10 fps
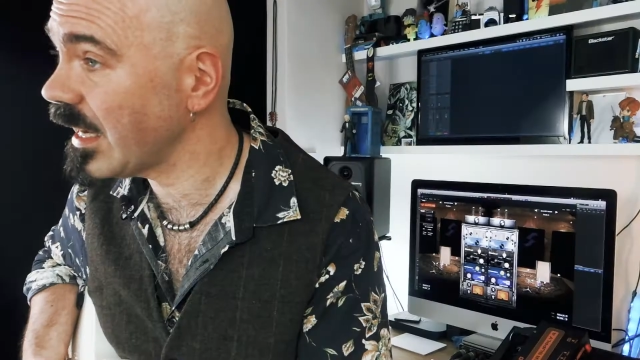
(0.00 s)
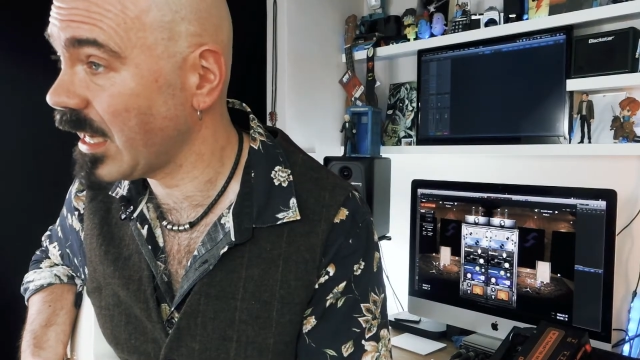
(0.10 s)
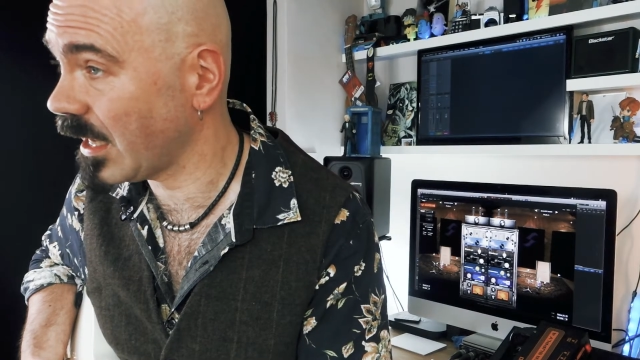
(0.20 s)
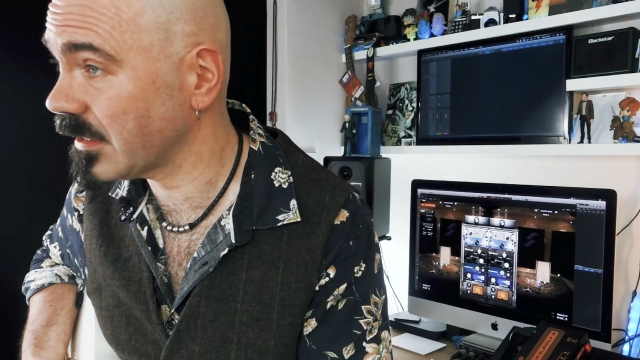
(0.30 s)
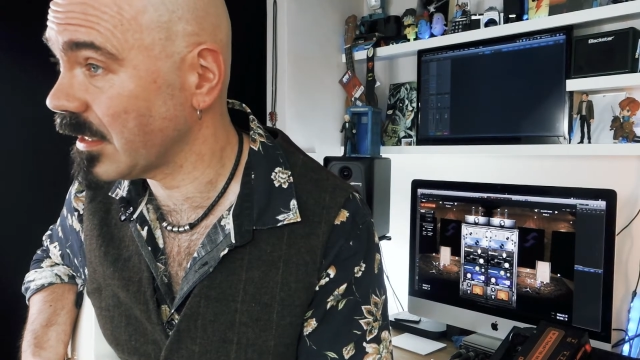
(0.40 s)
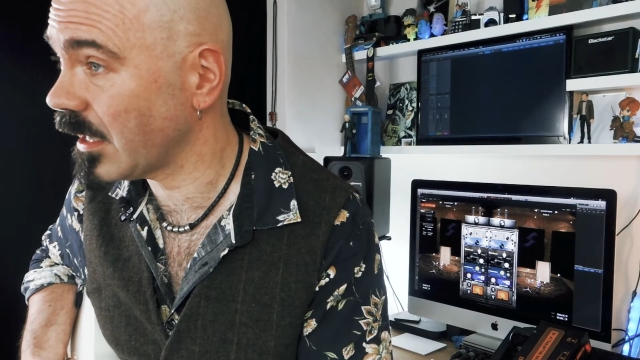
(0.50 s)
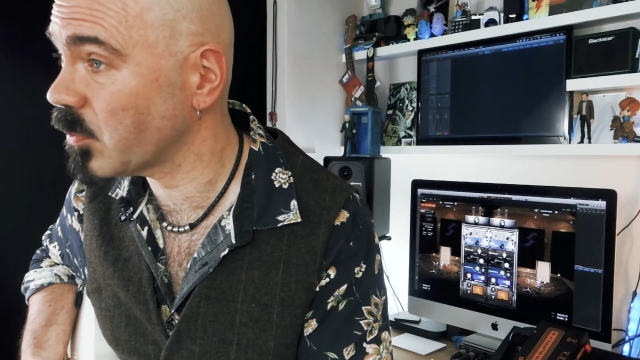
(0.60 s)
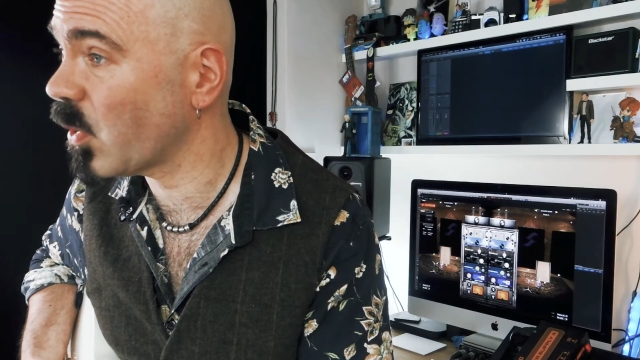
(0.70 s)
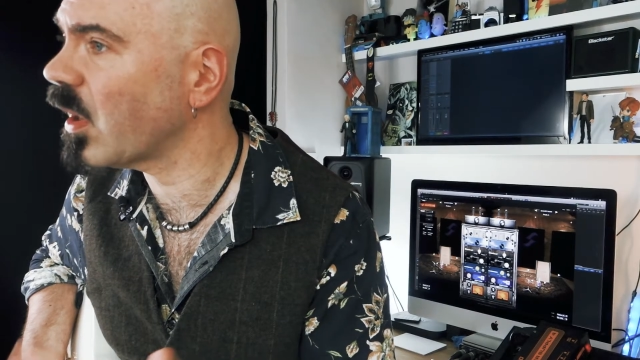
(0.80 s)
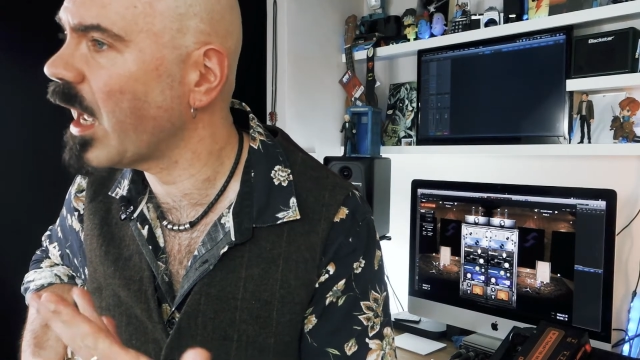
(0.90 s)
classic Les
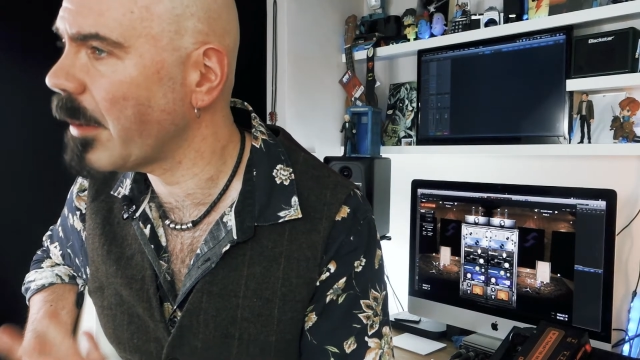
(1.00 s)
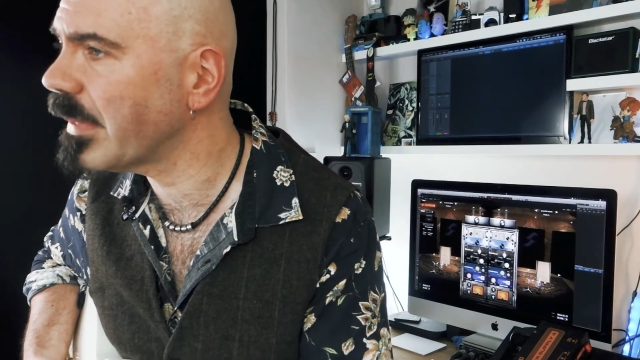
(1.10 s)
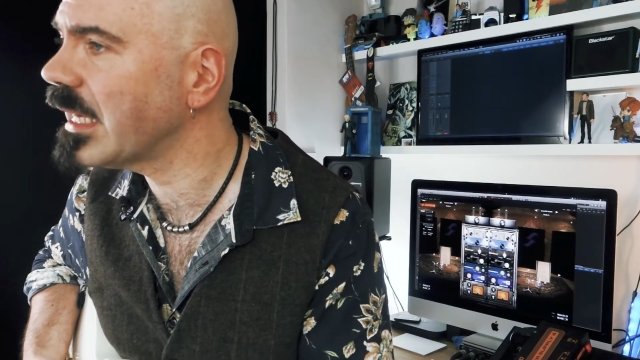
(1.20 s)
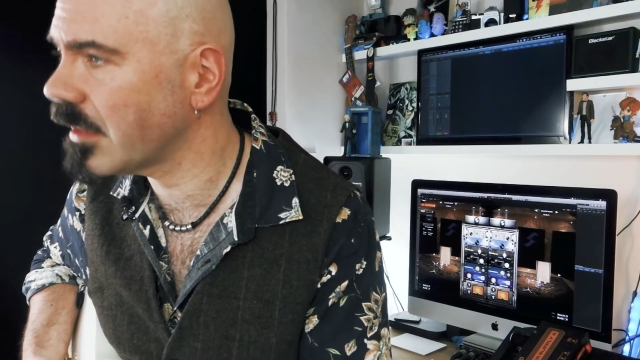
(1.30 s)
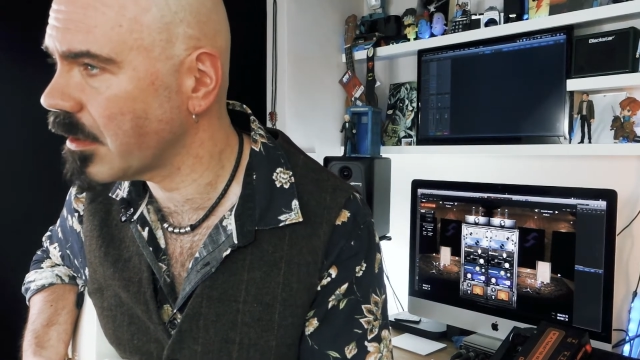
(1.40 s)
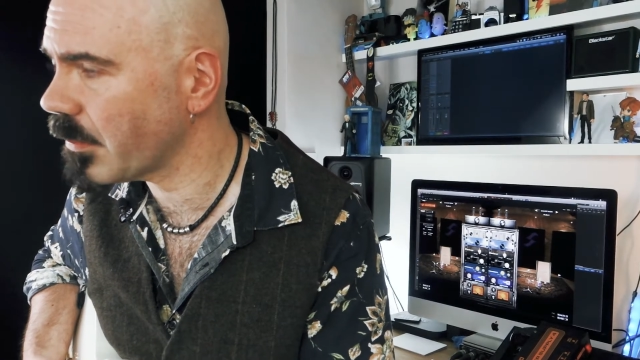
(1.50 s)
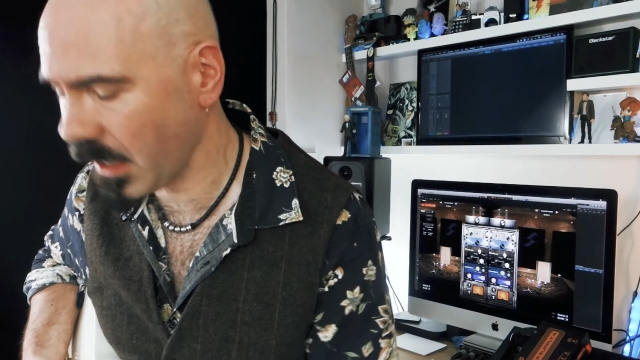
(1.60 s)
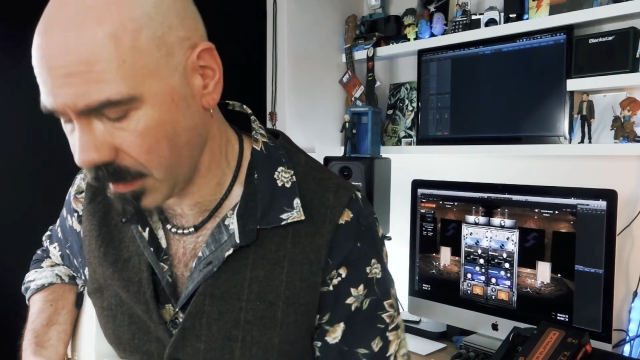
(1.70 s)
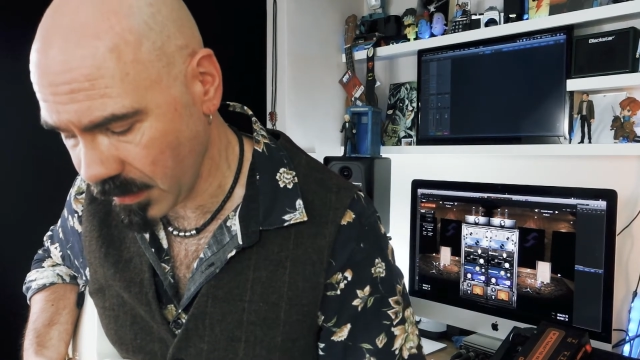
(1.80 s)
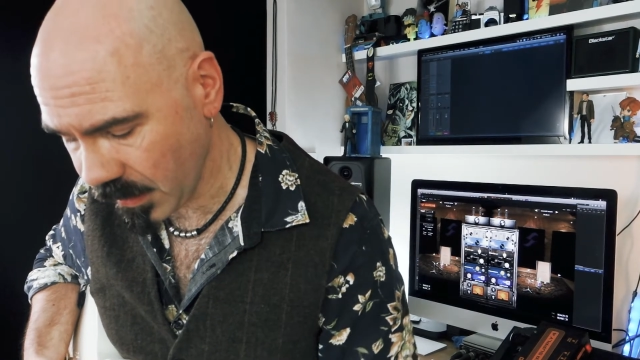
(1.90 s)
Paul, I mean the
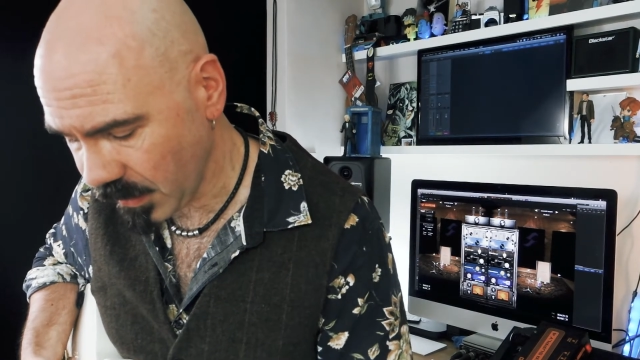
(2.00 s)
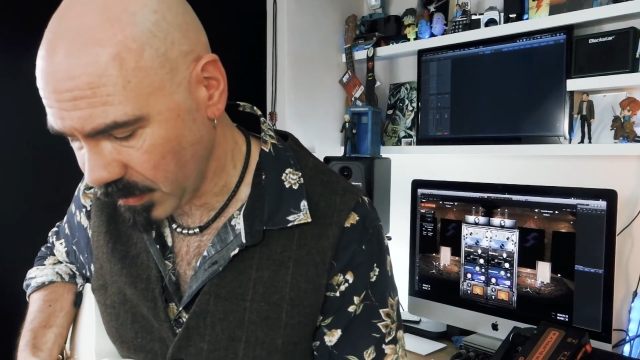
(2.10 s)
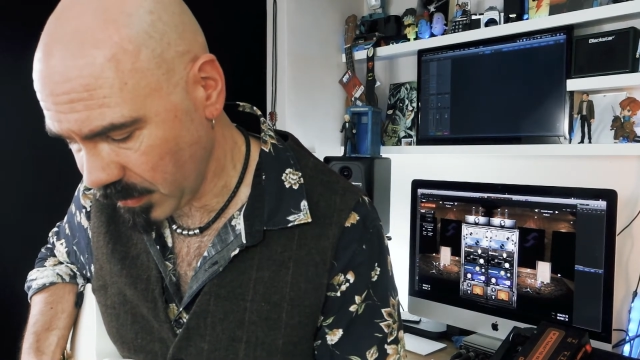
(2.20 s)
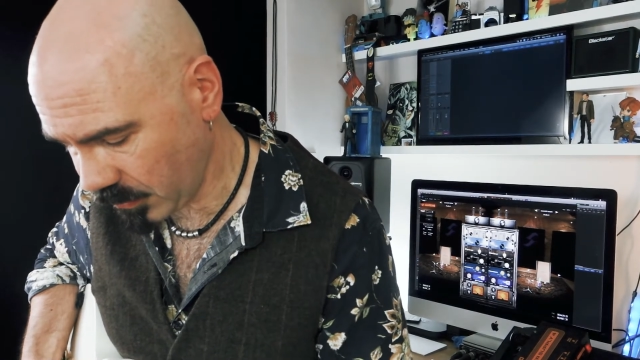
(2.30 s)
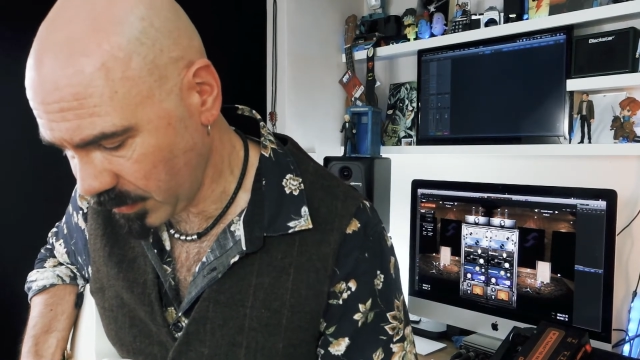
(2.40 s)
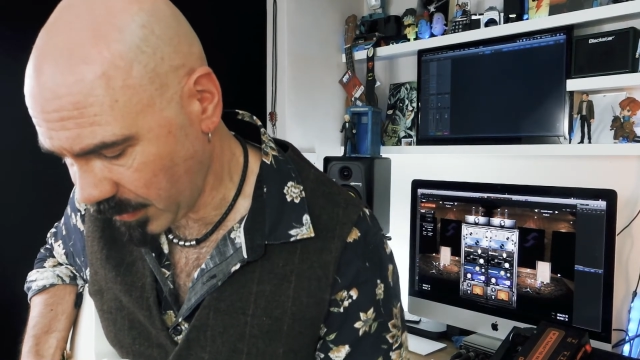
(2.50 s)
man. You know, you